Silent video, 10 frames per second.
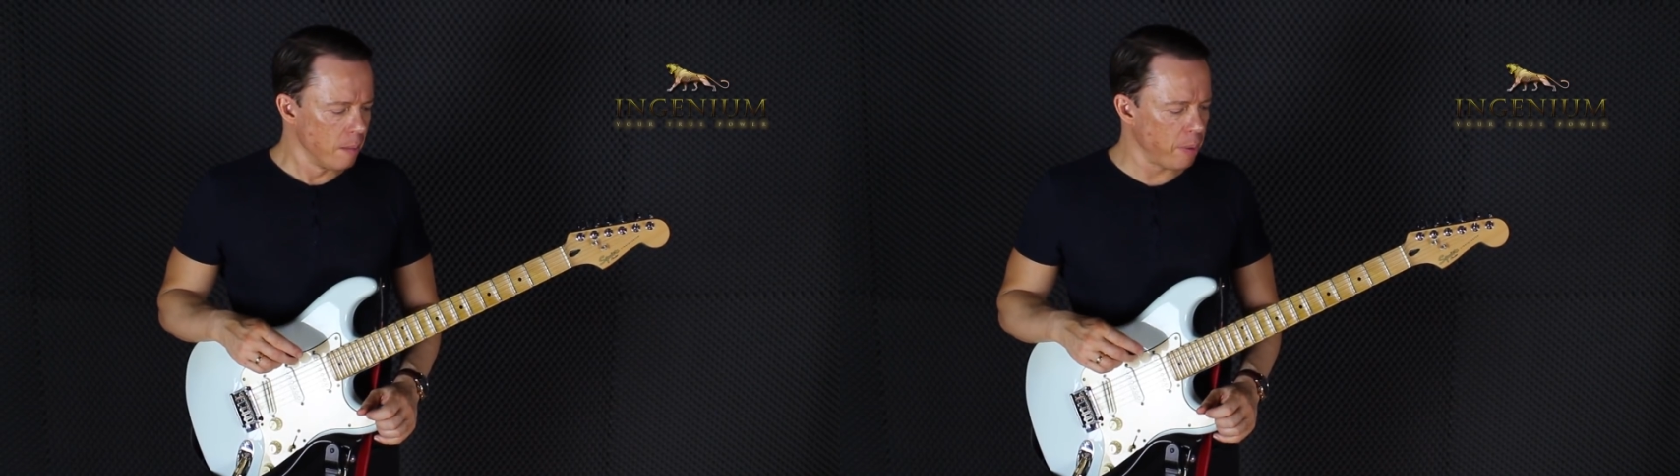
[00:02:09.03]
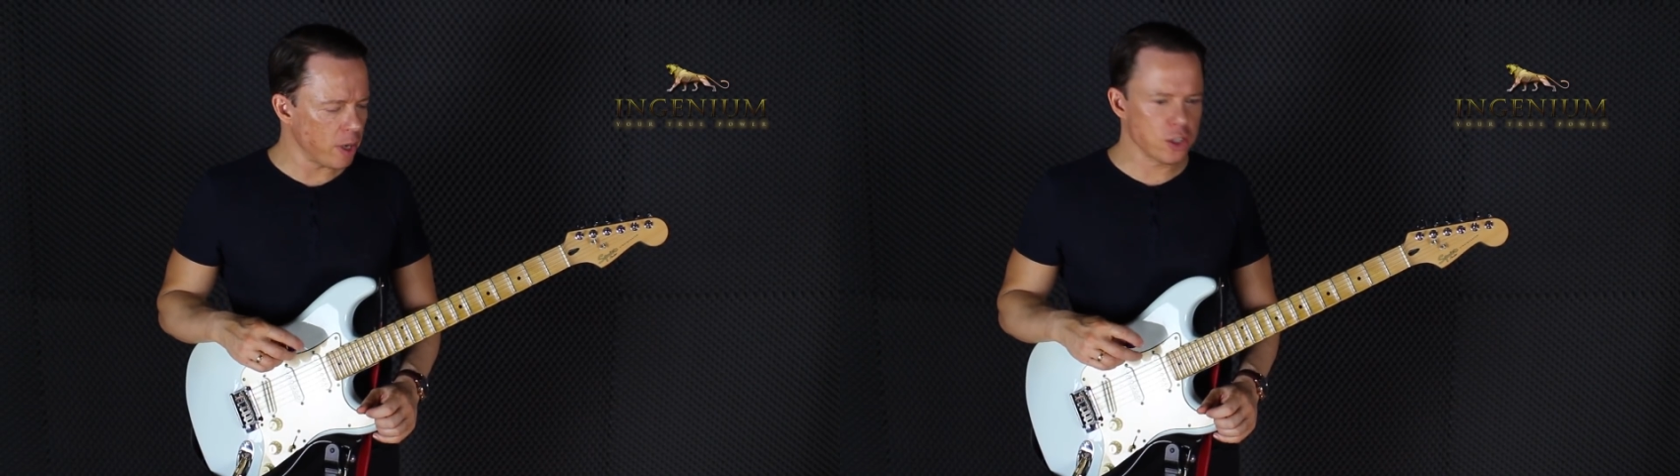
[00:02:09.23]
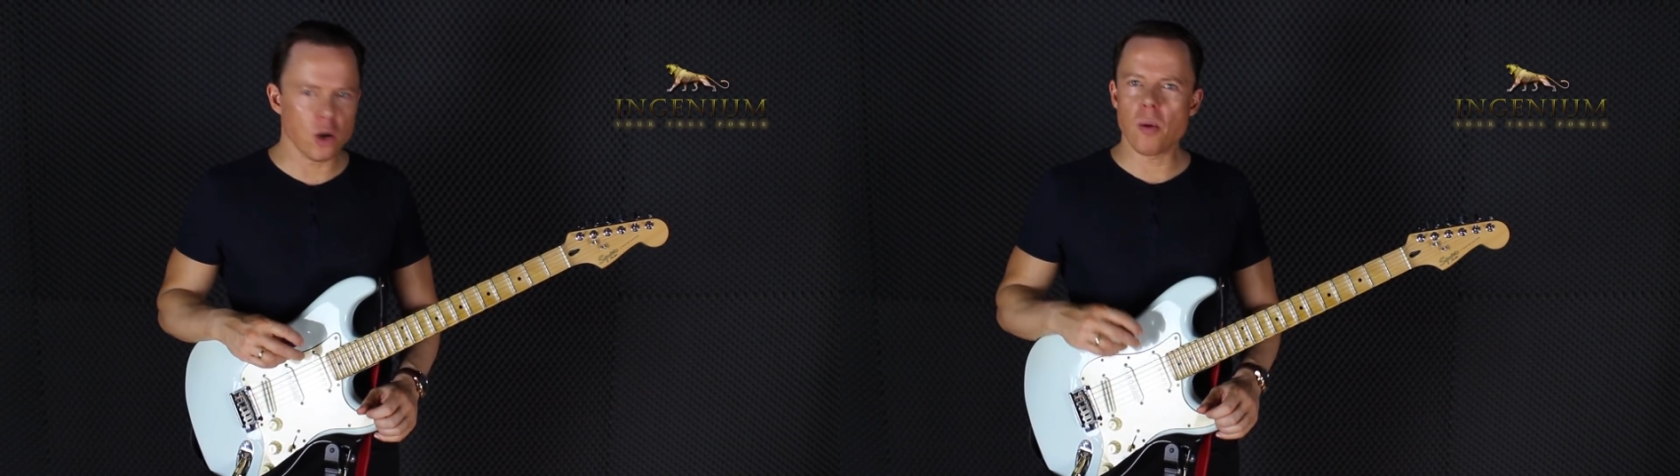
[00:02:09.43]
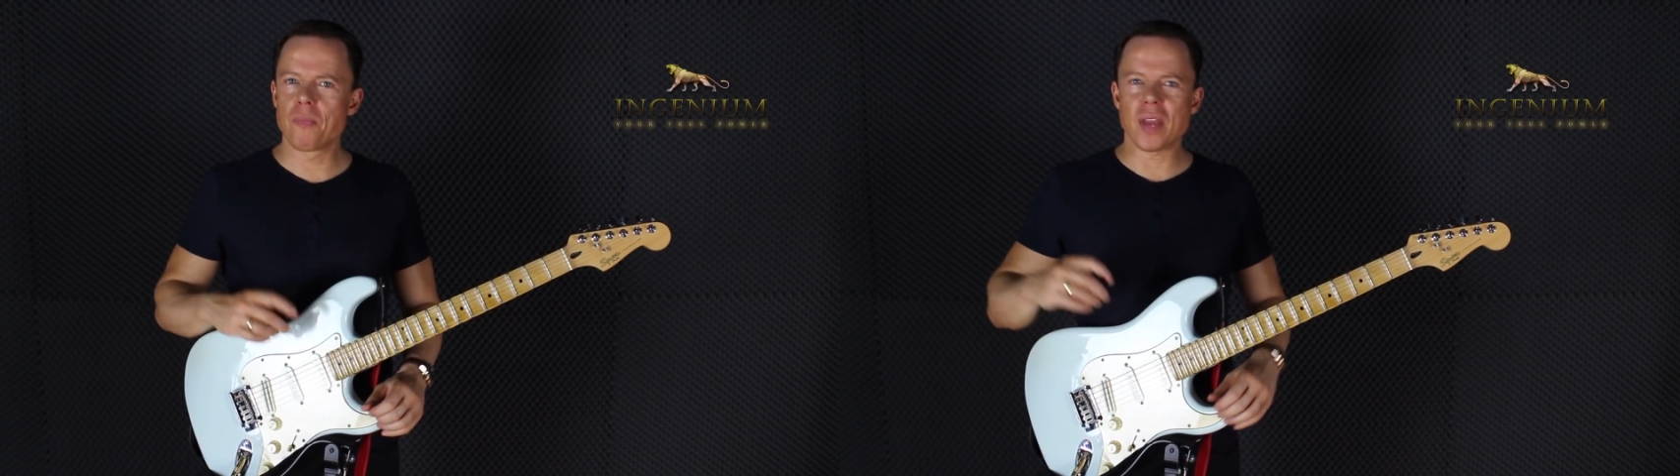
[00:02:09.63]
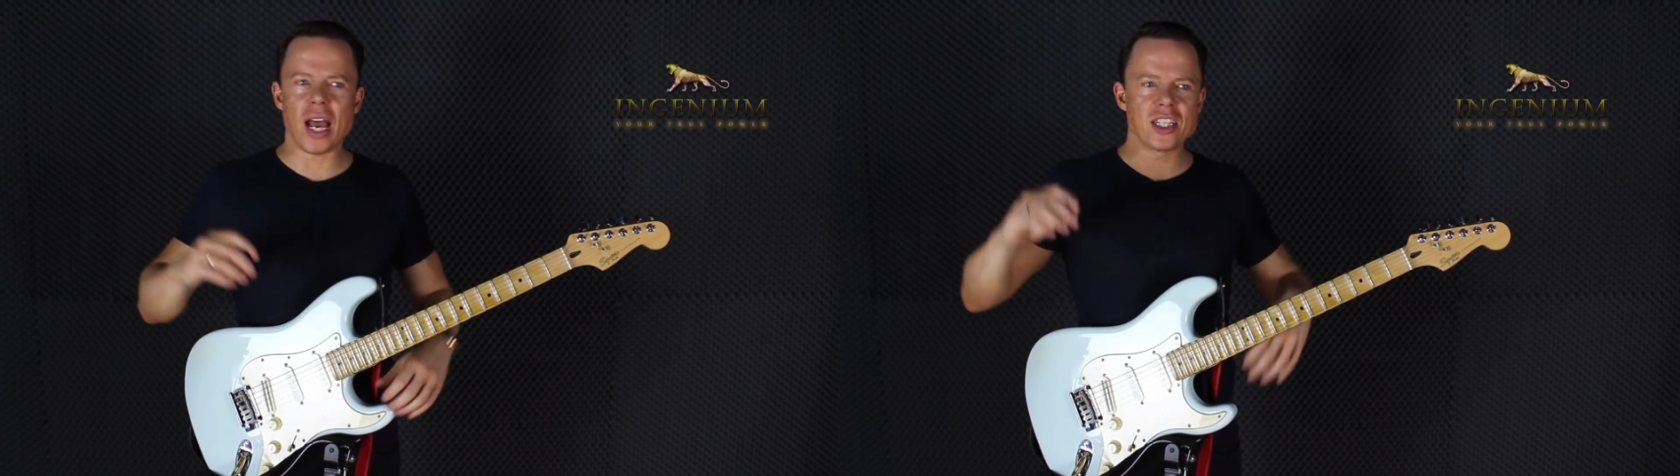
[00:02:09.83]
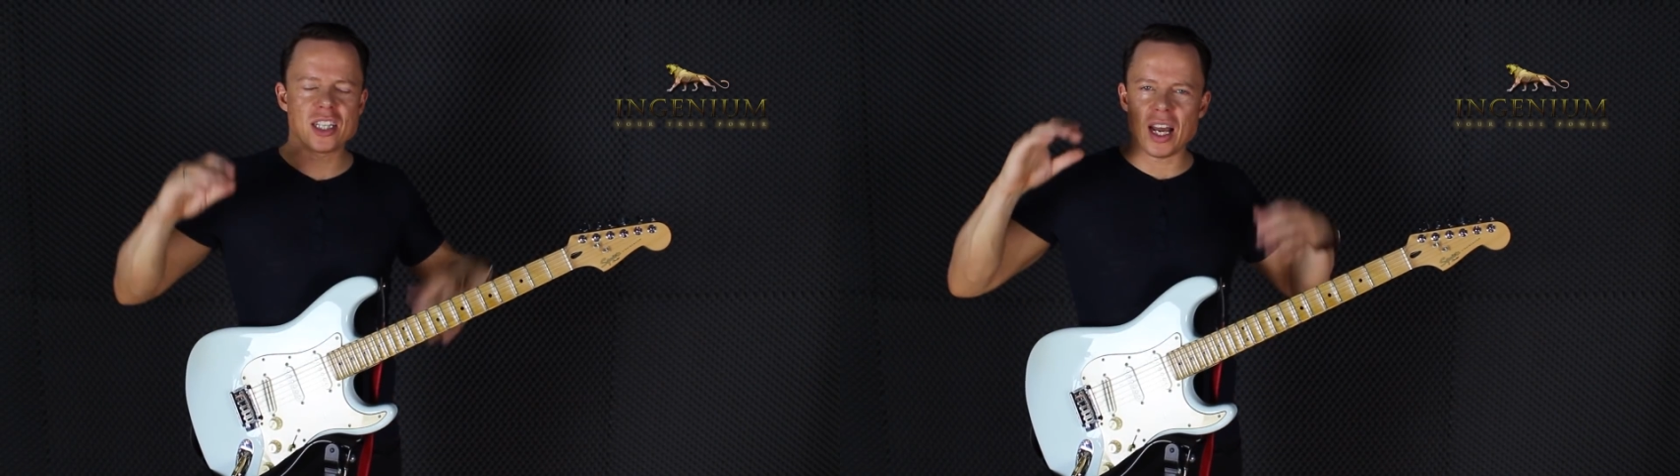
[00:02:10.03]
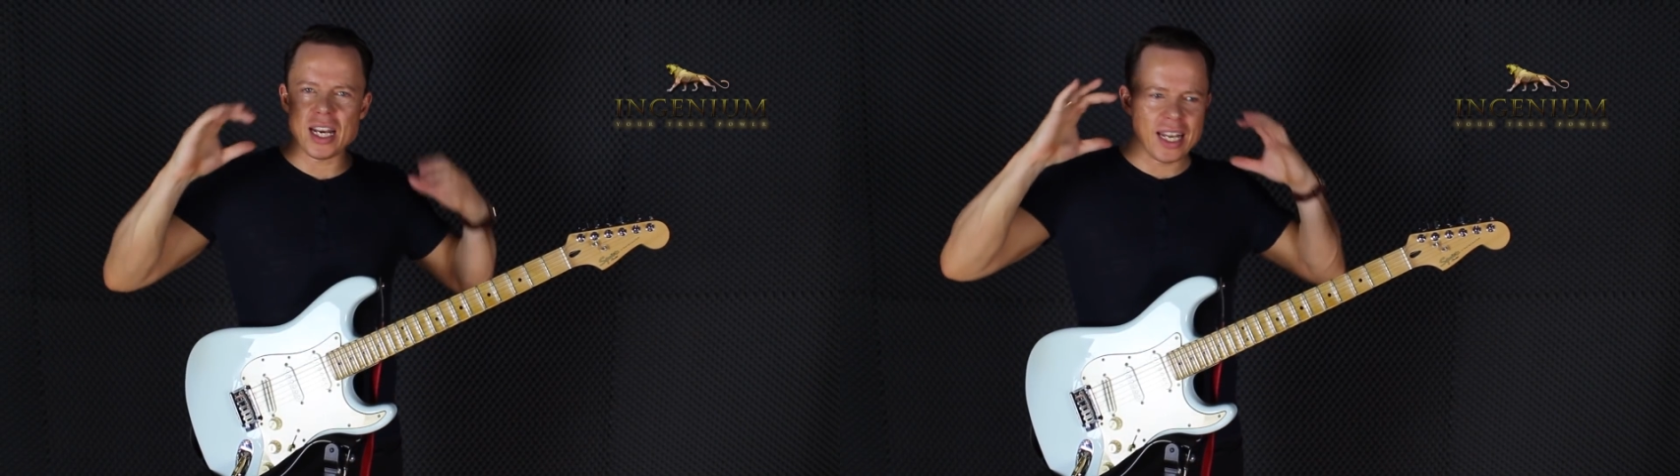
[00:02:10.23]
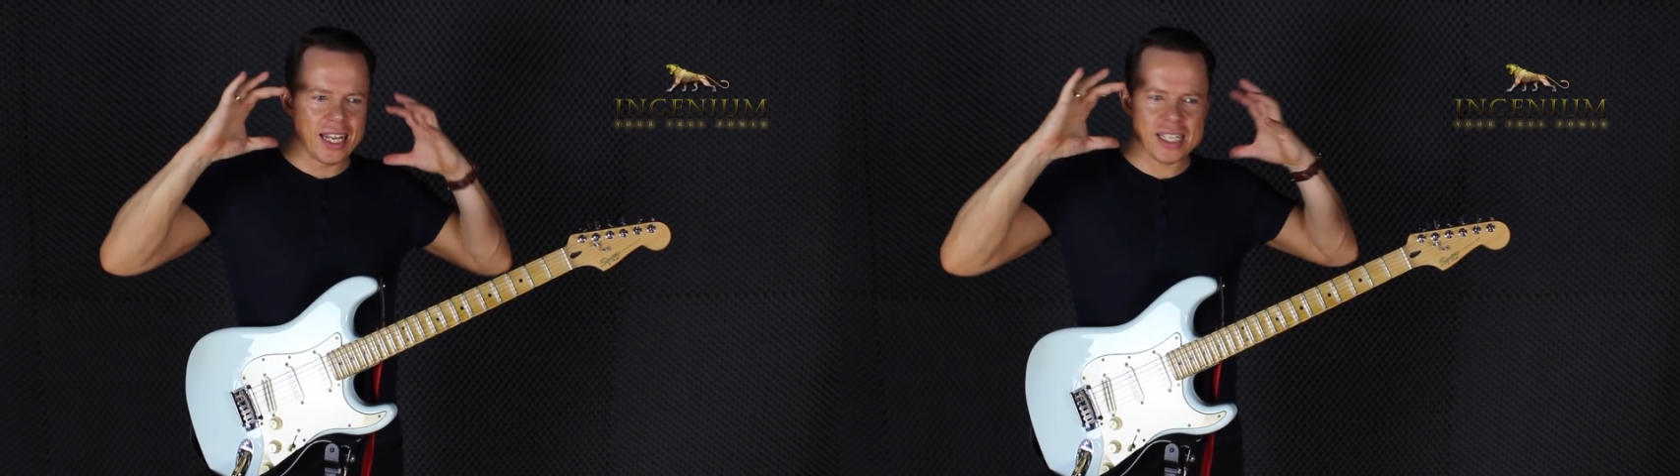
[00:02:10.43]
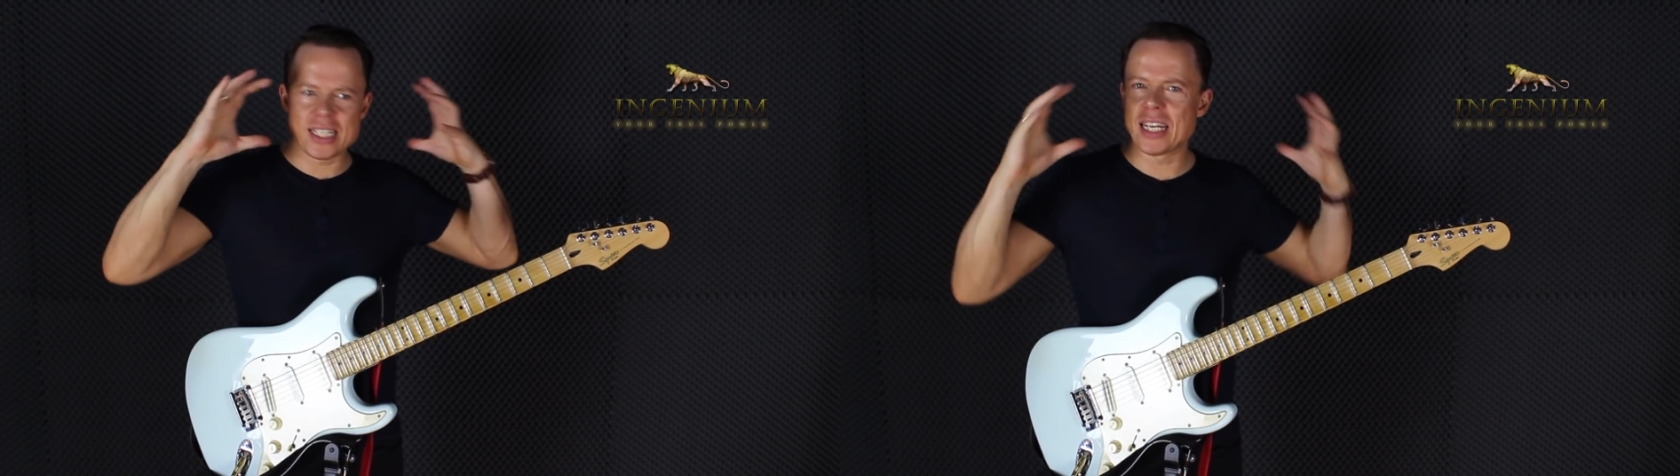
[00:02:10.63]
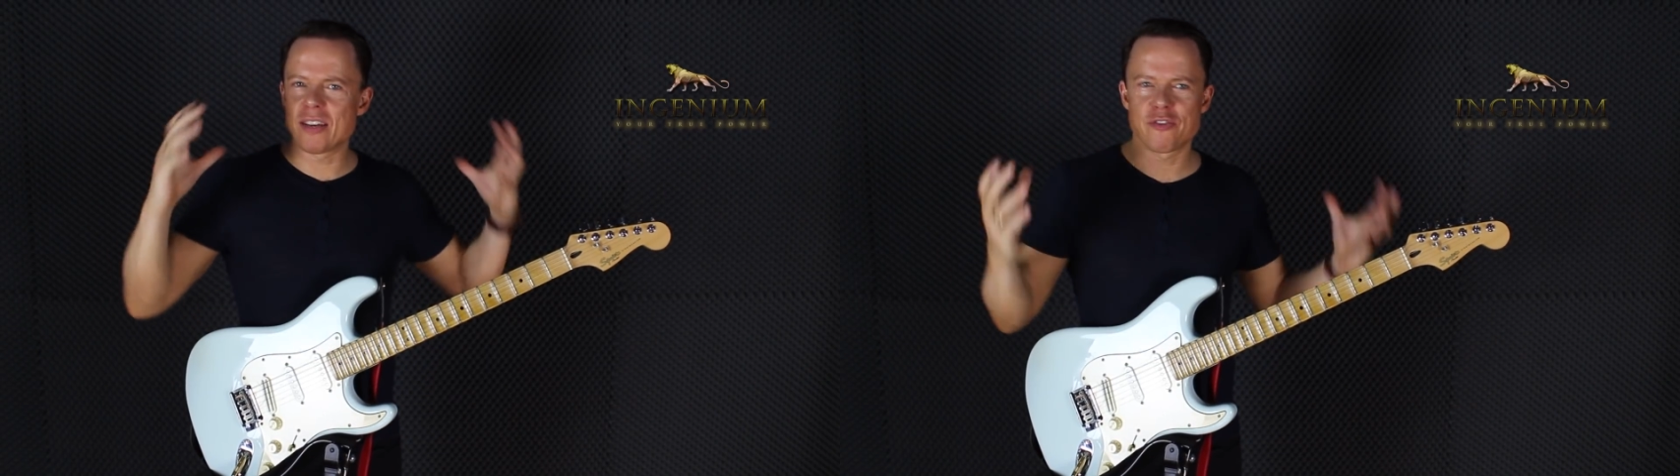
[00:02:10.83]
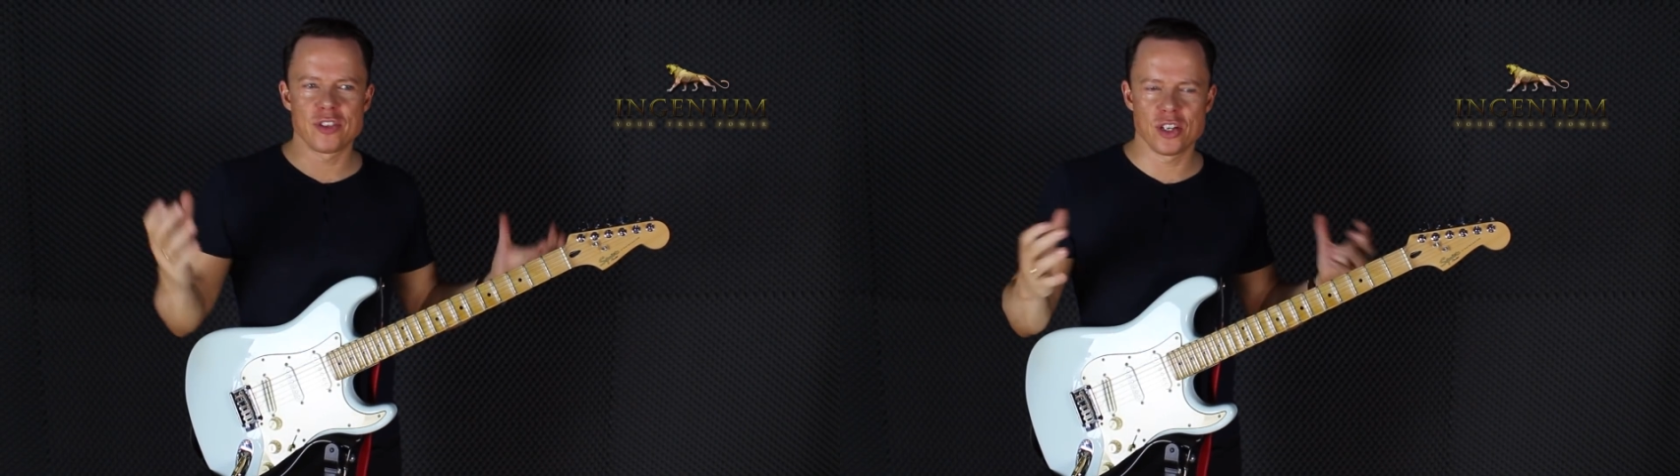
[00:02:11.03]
But so I started listening